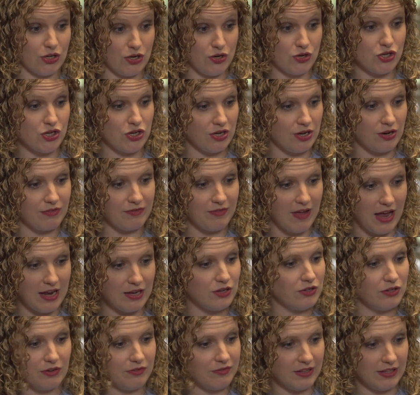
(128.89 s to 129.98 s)
are you sure you're fine?
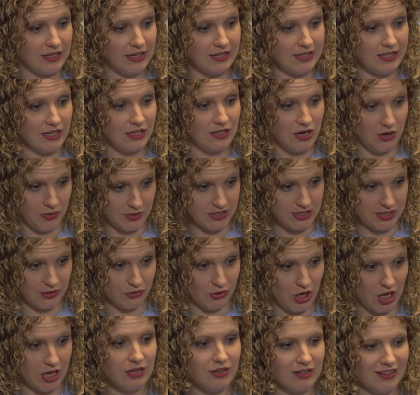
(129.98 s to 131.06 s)
You don't feel anything? No, it's still
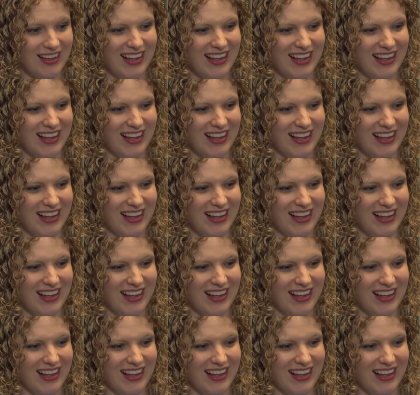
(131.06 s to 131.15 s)
good.